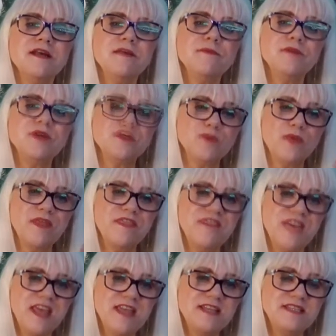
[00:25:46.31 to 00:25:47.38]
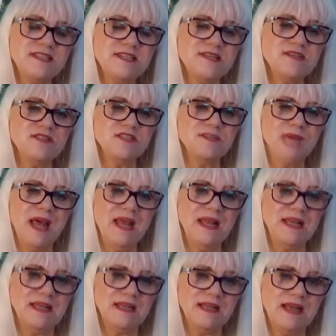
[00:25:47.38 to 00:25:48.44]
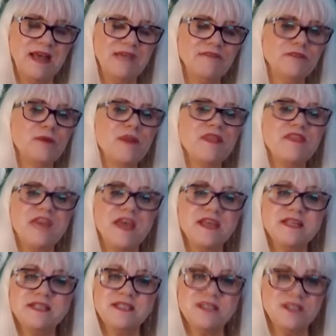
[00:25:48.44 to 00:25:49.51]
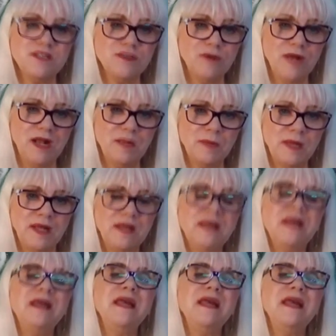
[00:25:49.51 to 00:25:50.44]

Because when they see you smiling in heaven, when they see you happy,